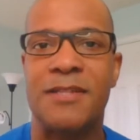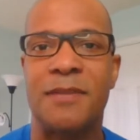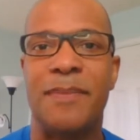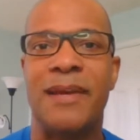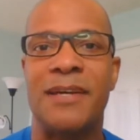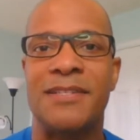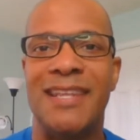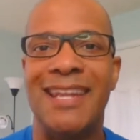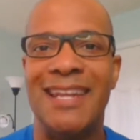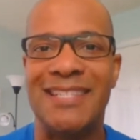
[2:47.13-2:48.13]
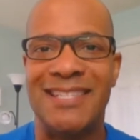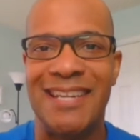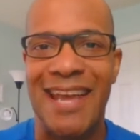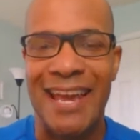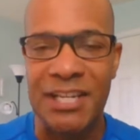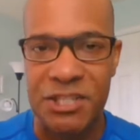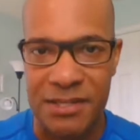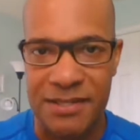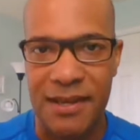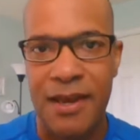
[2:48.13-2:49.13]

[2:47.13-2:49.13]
That's because the listing agent,